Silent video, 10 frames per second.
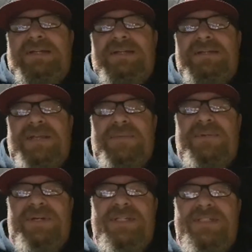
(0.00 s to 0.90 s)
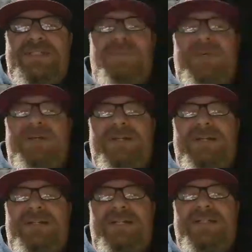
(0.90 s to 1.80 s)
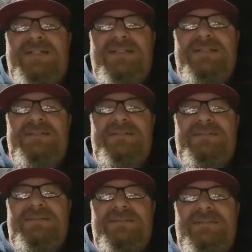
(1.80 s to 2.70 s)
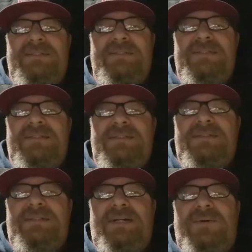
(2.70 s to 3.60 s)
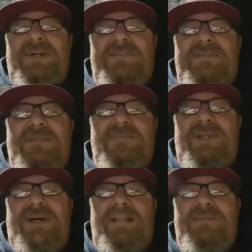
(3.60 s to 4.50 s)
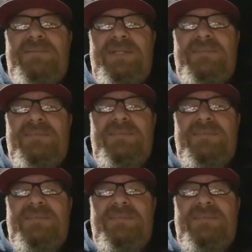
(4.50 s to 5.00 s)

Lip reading: People are just weird nowadays. I don't want to have to keep blocking people.